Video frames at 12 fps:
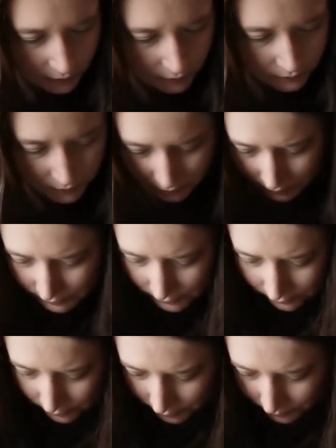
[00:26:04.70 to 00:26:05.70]
I'll use
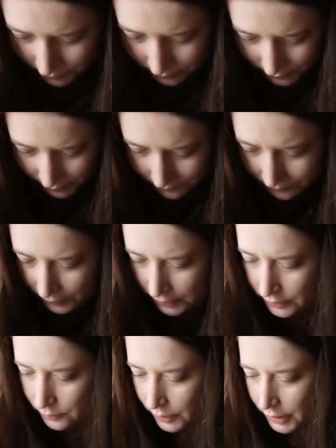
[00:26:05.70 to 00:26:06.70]
this envelope. Okay,
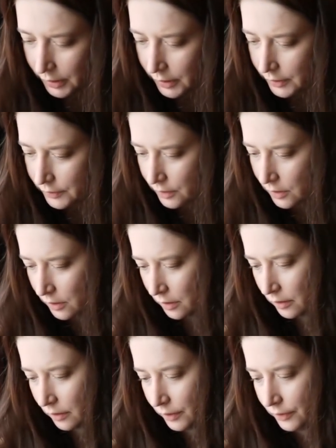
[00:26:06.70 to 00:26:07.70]
this one is
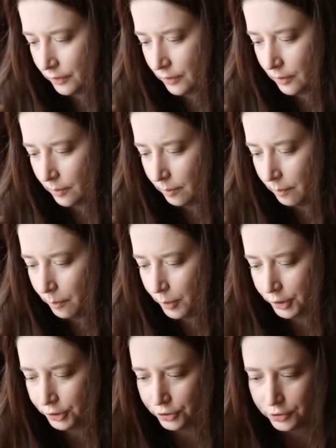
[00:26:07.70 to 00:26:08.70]
called
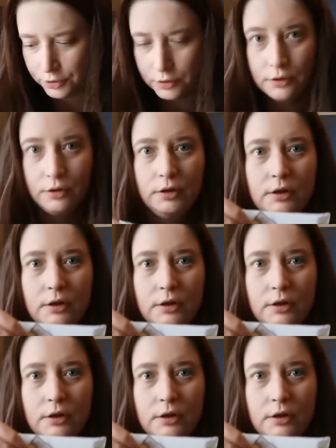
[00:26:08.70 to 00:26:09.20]
Bush